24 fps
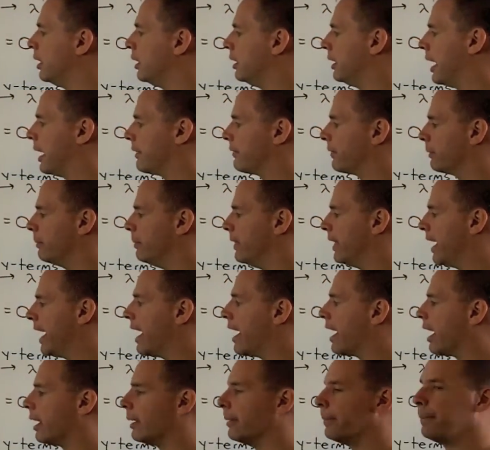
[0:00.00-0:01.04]
Now from
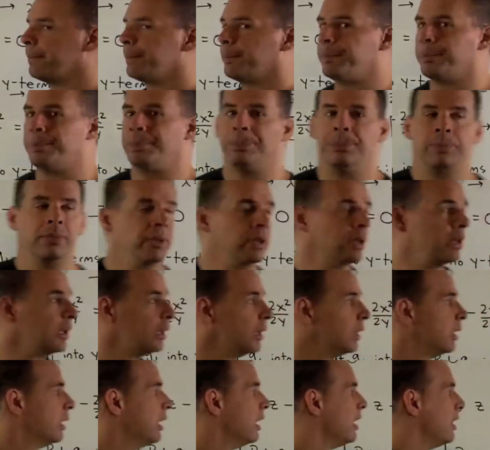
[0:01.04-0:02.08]
there,
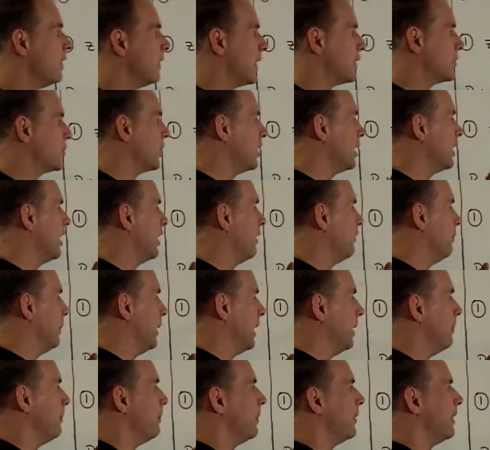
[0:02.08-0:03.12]
that's going to give
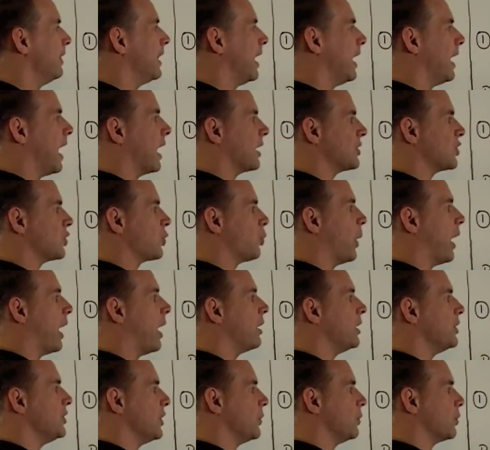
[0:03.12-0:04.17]
me that x
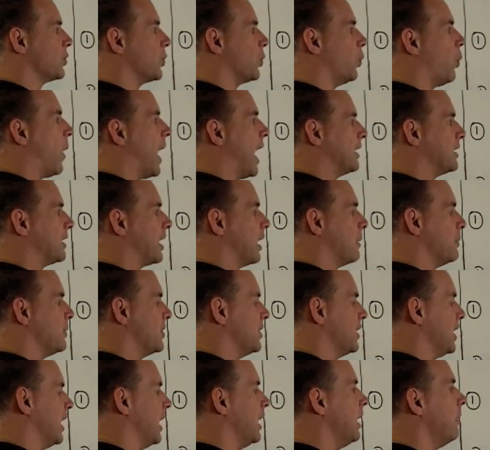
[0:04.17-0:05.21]
squared is equal to y times
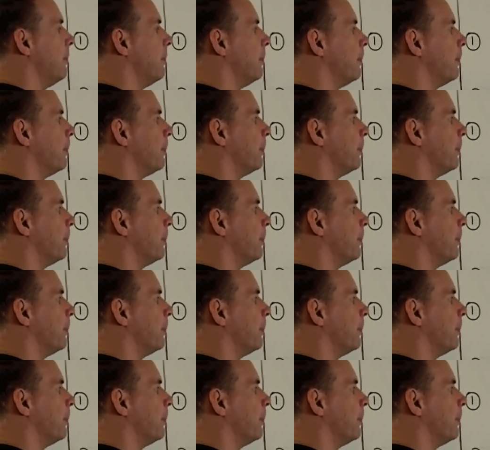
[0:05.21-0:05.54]
z,